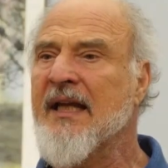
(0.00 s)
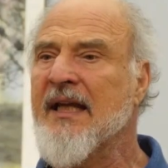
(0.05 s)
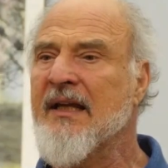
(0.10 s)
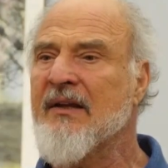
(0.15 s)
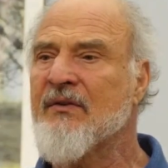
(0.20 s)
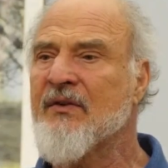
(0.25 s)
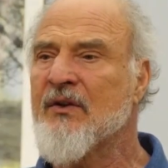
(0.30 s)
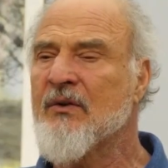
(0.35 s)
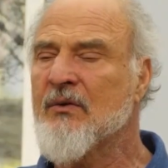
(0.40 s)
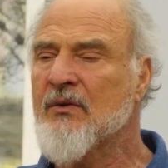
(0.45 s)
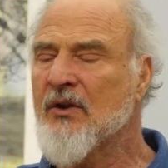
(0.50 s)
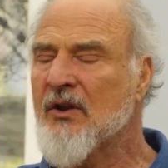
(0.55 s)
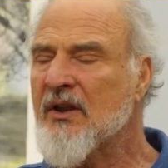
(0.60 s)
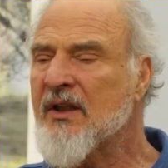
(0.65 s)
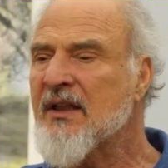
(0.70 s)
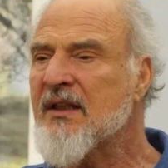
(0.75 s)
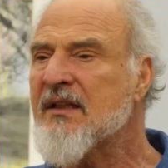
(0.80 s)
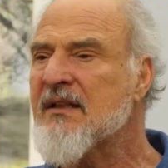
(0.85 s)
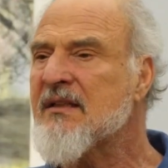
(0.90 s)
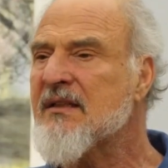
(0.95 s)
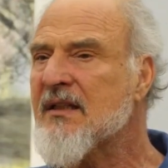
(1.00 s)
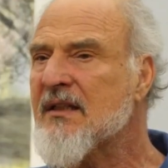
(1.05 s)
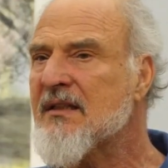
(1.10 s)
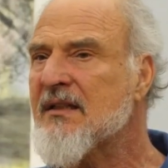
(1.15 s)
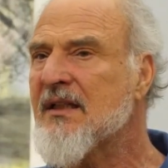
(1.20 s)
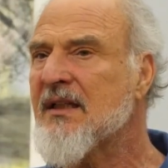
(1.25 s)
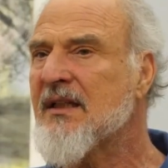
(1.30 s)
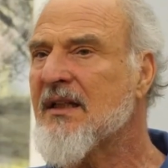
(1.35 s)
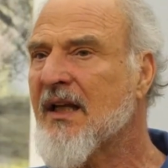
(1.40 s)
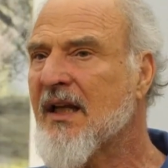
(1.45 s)
If you look at the
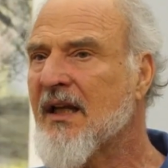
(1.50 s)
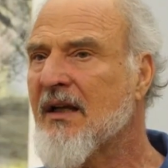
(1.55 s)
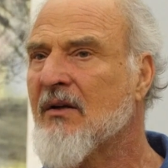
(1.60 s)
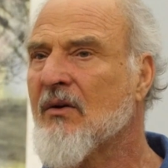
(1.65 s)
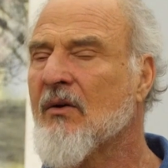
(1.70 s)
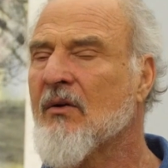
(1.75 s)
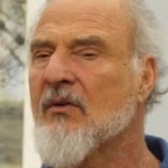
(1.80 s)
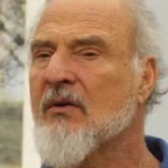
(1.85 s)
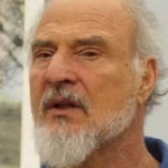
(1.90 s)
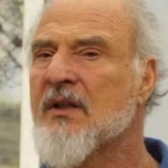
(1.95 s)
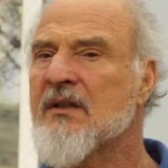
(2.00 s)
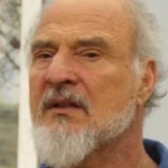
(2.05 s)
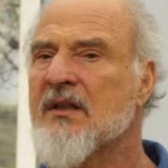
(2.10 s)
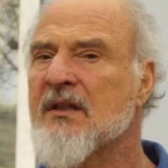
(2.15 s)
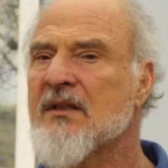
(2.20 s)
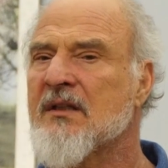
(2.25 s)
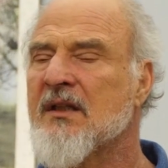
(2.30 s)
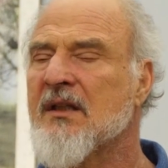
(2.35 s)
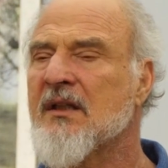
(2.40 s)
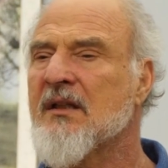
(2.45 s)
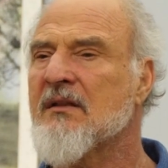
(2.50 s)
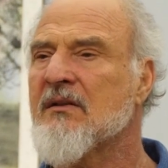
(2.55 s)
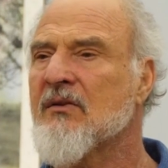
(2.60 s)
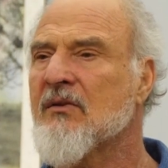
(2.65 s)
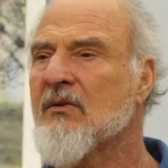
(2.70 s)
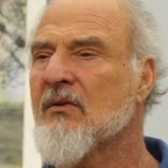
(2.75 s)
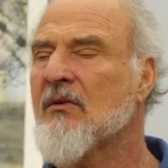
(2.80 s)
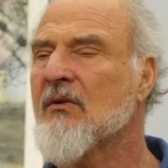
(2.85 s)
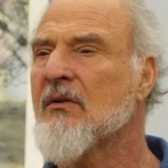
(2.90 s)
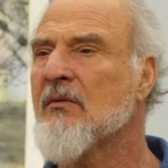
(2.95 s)
16 Neigong, or the 16
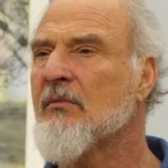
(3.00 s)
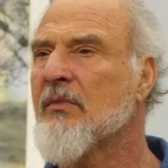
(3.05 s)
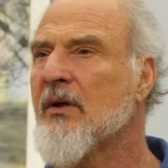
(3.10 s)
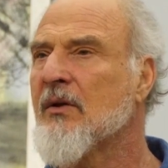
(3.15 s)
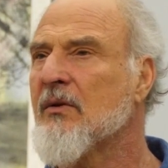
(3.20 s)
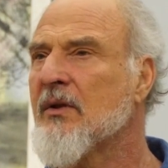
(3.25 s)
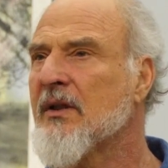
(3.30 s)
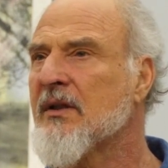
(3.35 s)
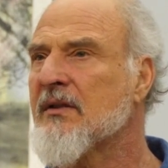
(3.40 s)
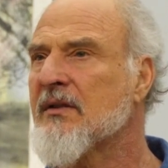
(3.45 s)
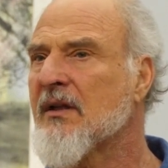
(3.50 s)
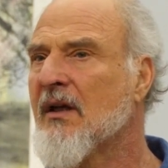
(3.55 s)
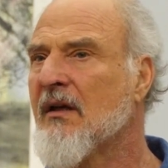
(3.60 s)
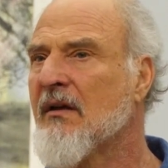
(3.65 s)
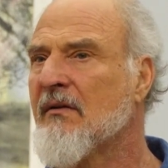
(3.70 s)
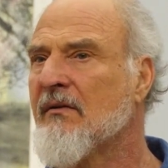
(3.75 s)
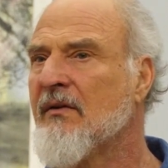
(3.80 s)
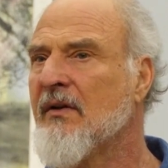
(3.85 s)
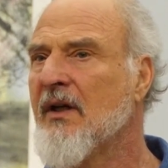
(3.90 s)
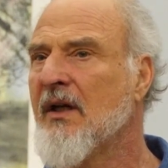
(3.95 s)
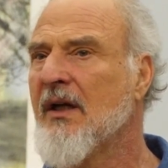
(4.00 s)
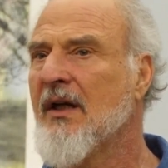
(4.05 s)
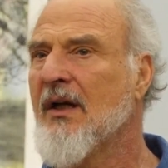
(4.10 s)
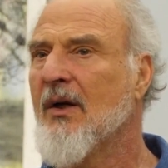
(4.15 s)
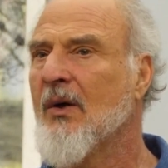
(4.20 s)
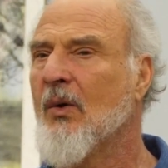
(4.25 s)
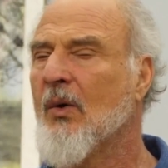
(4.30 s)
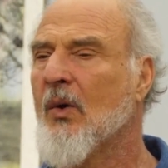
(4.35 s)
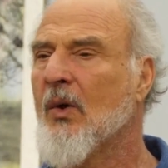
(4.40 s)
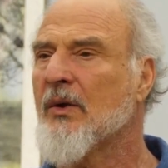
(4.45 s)
internal components of
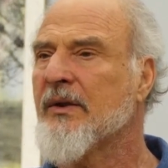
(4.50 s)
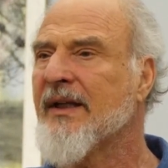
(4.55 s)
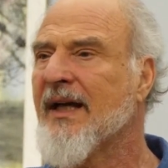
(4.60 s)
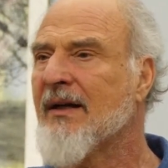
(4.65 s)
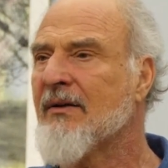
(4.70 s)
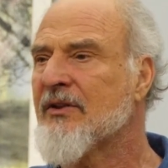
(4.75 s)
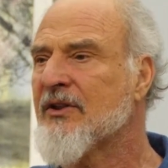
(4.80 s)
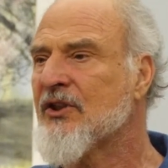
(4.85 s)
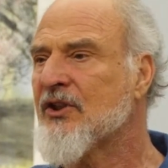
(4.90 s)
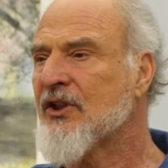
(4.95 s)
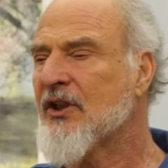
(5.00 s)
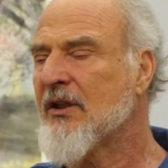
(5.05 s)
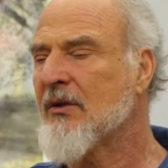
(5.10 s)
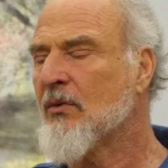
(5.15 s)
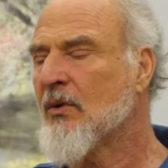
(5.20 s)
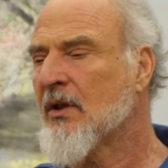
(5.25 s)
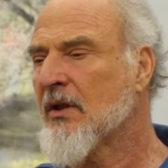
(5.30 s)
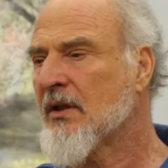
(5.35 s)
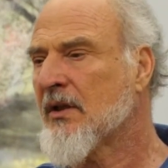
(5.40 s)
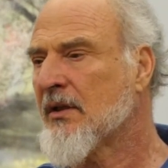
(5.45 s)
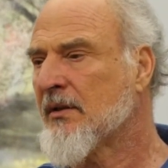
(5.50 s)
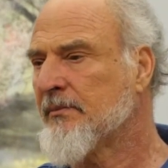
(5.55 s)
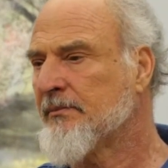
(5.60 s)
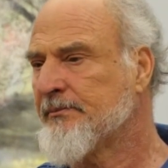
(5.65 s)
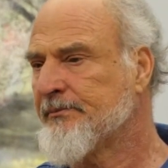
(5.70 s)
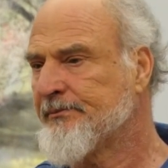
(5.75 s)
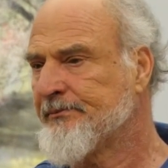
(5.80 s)
all Taoist Qi work,